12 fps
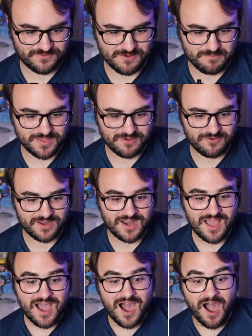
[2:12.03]

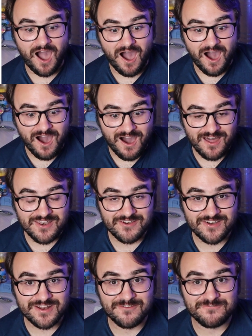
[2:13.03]

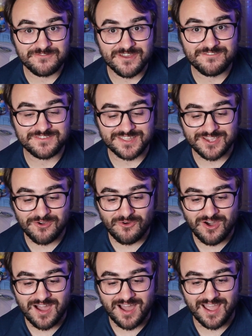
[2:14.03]
150
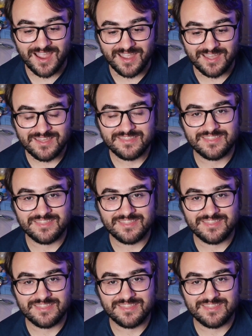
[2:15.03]
kwai.